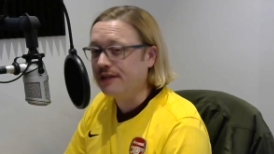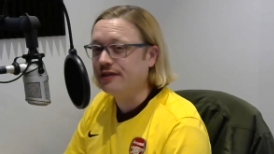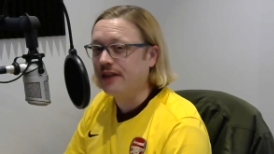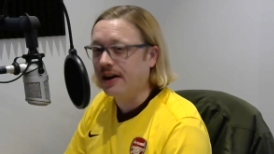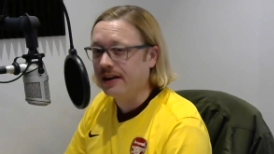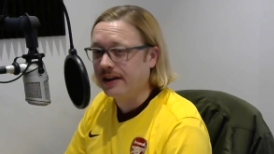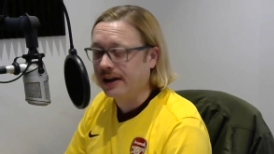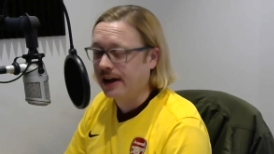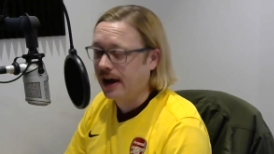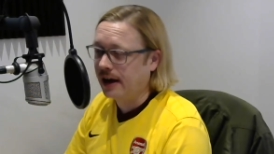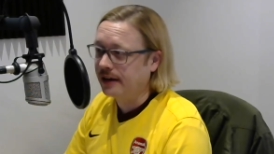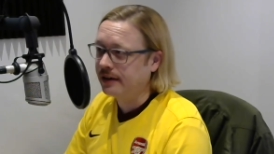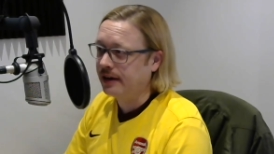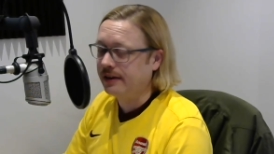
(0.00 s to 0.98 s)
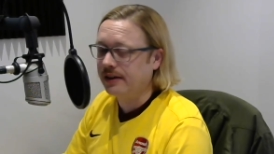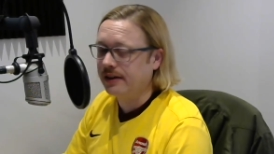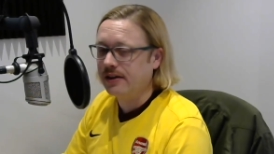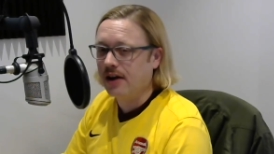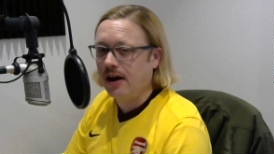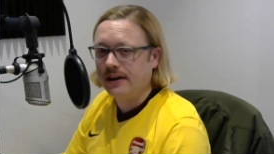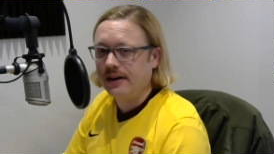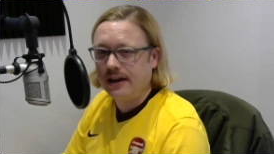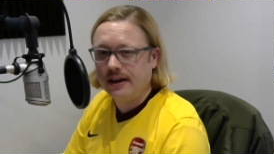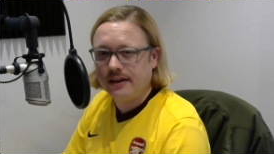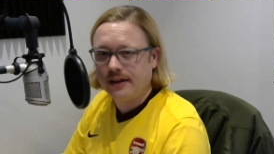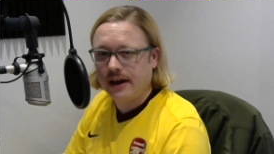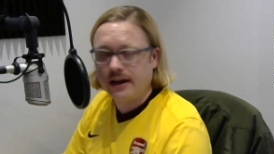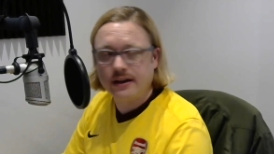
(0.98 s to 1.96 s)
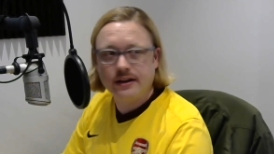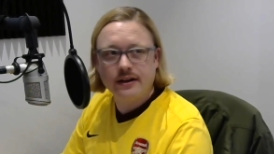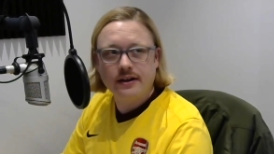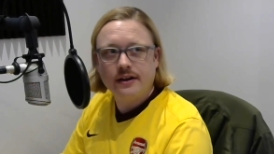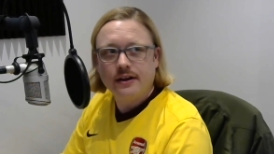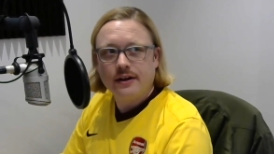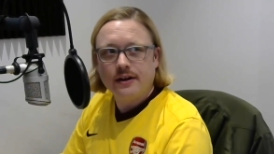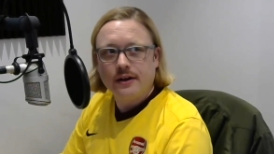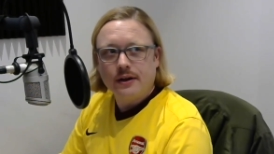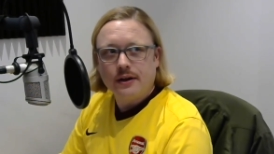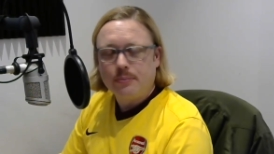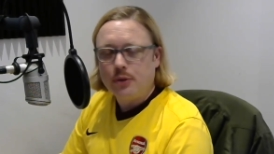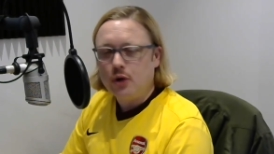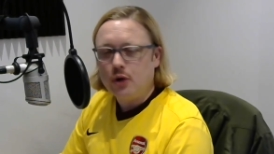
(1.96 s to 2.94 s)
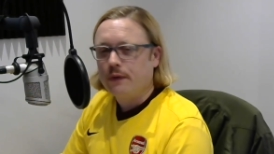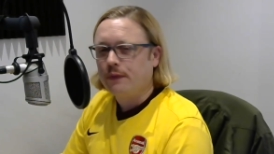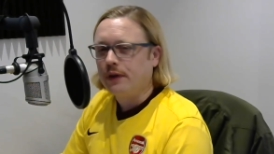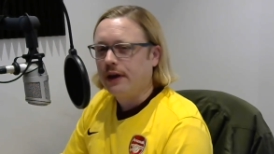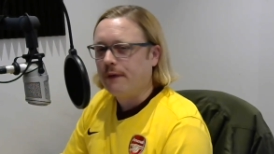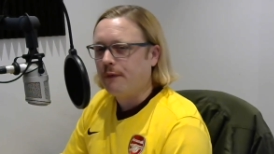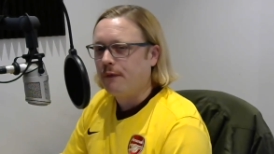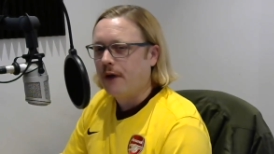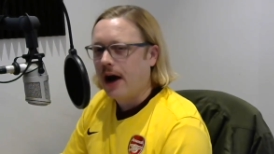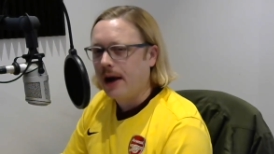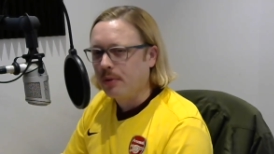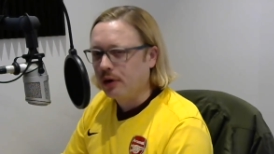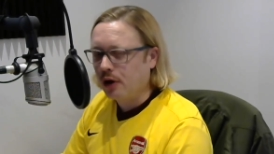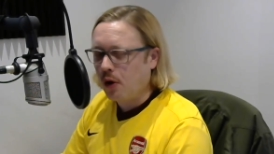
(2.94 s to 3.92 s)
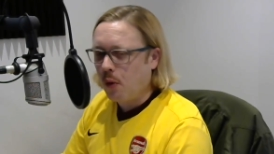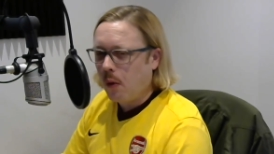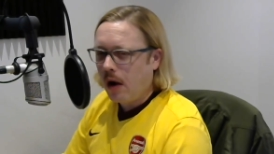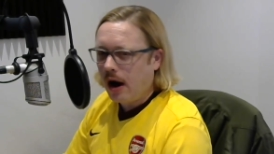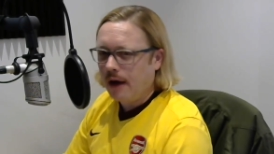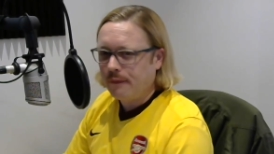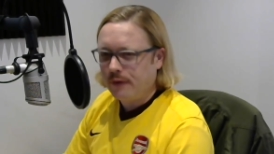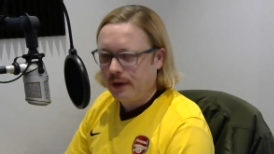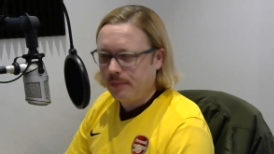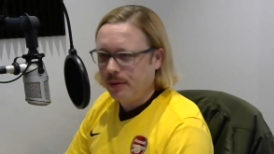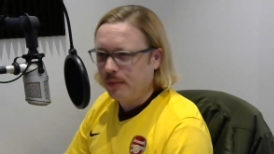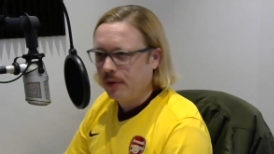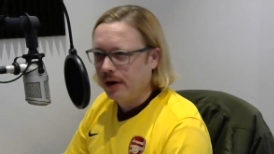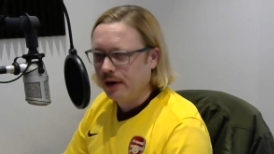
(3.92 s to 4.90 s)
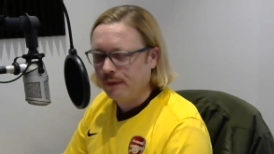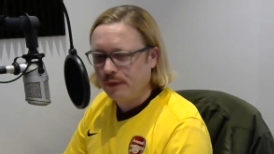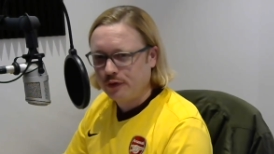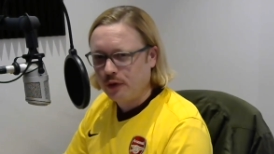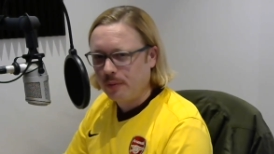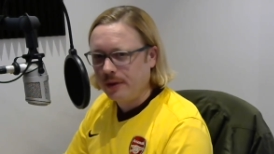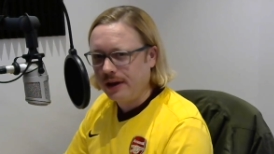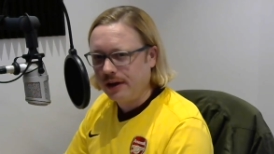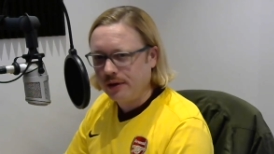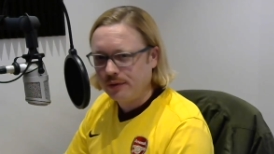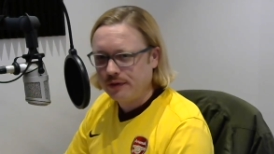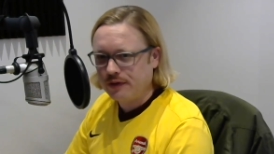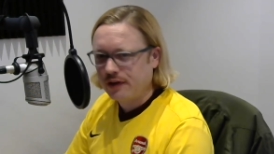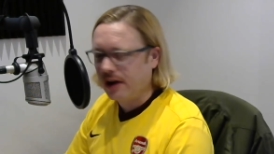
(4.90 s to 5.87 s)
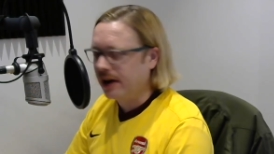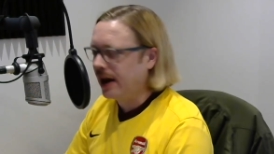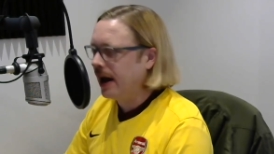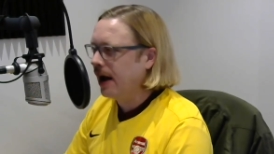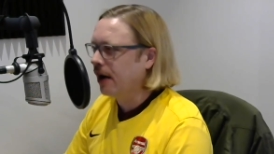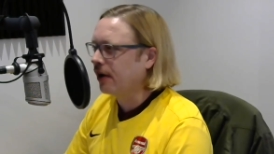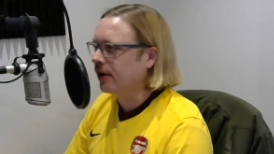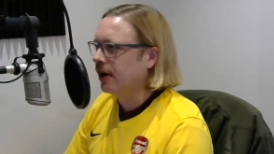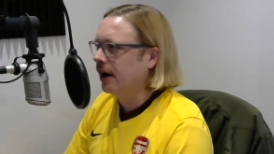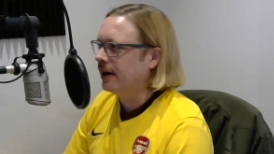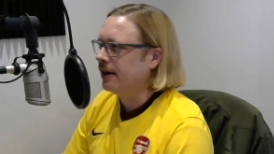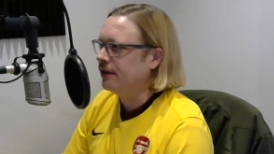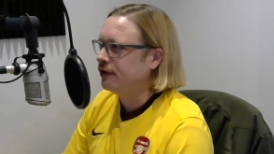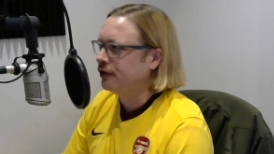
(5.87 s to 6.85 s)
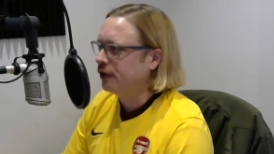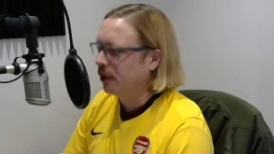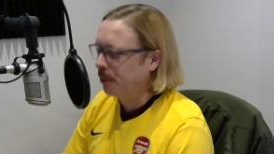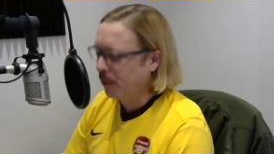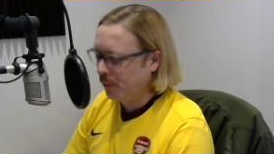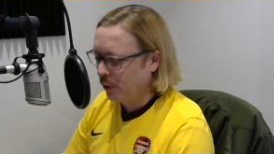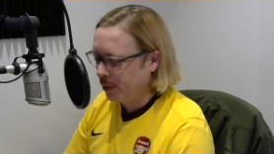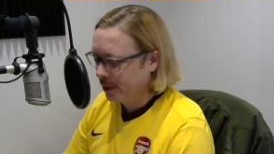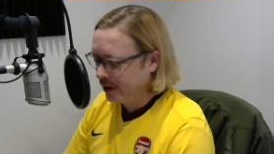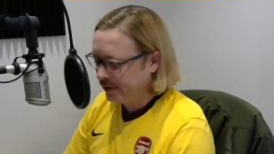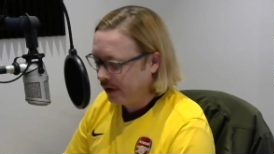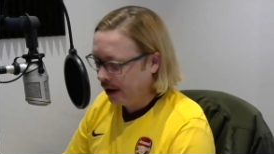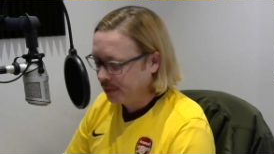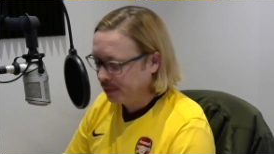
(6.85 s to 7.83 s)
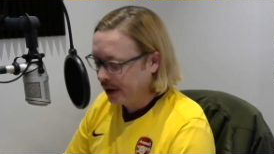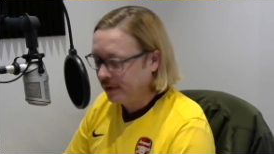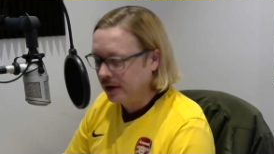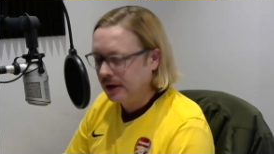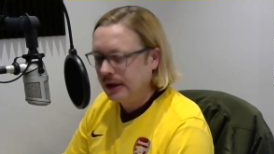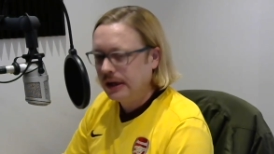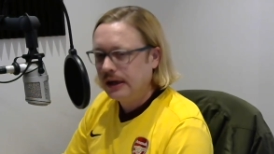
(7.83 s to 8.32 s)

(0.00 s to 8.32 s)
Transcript: done it again. He did not need that beautifully fibered quaff he'd been wearing for so many years. He's got a haircut. He's still performing at the top level.